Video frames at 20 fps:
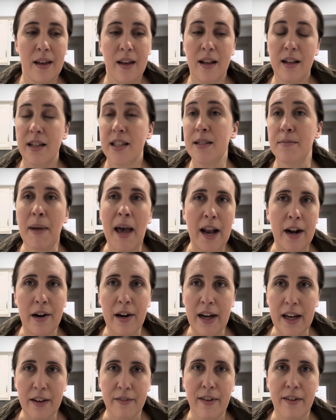
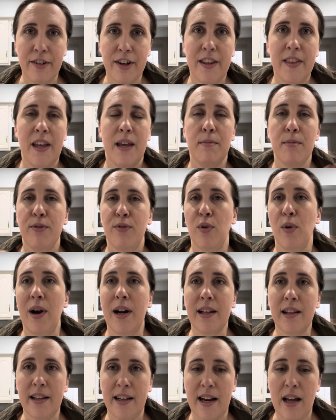smattering of everything before I
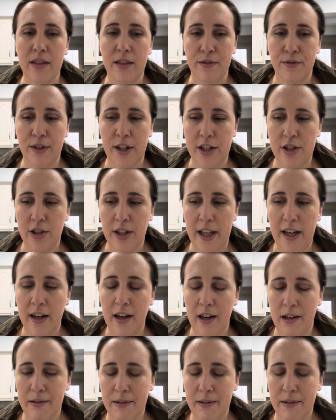clean out the fridge later,